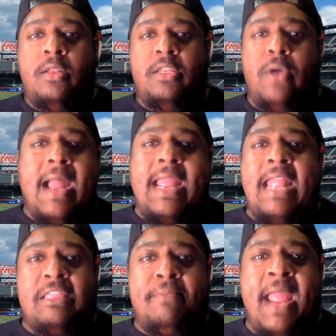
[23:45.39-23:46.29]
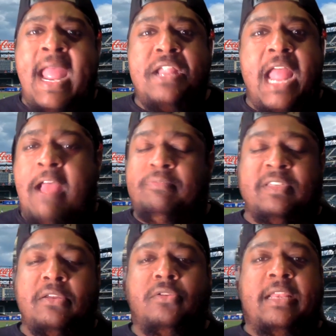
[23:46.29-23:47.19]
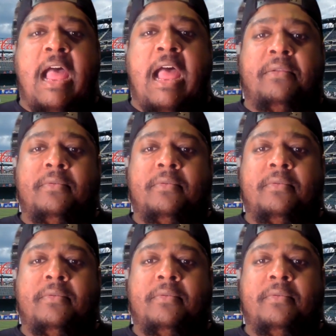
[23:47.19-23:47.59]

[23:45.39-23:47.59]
Do I hate the man? Absolutely not.